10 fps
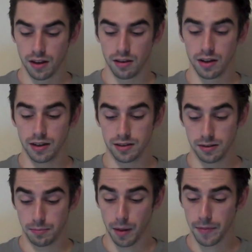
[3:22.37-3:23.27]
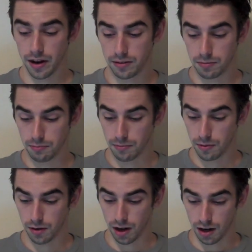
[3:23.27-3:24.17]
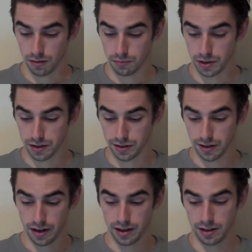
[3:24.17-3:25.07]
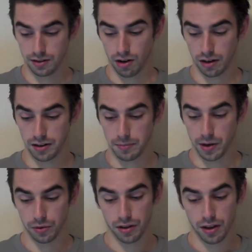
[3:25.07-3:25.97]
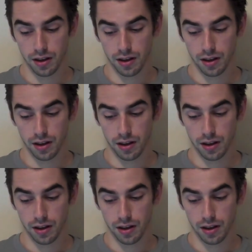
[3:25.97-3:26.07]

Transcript: is a PubMed uh, research study, and it's talking about